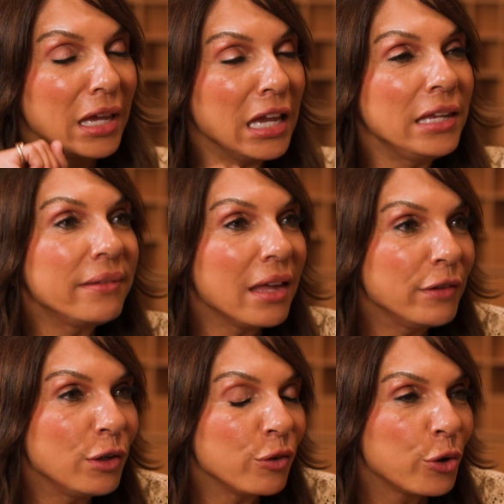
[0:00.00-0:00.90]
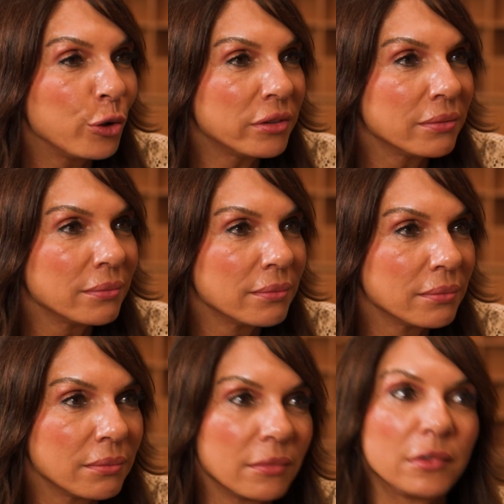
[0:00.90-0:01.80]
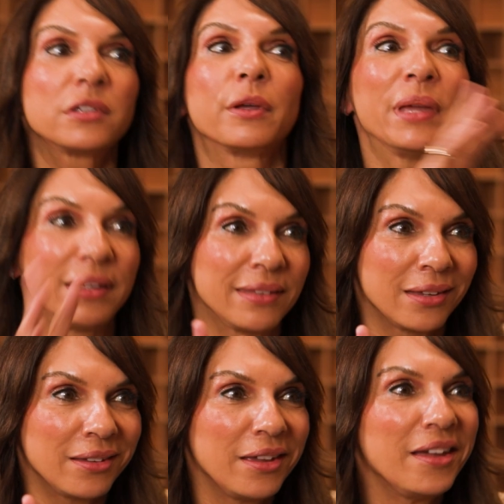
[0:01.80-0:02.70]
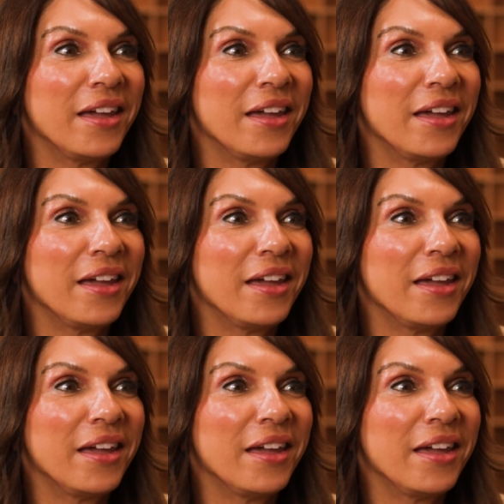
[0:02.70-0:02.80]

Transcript: 87 years old, looked amazing.